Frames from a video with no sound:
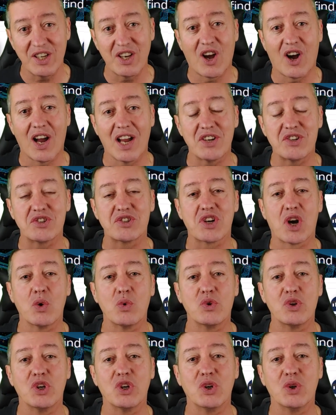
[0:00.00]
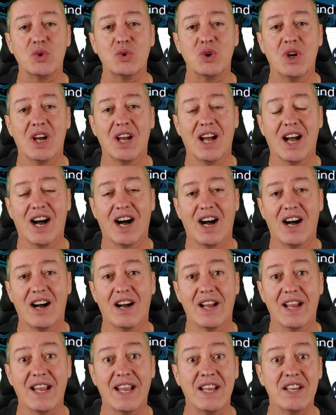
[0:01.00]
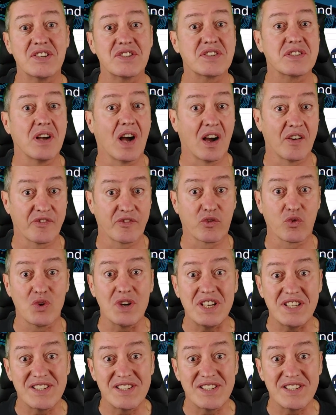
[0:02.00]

that I show you is a free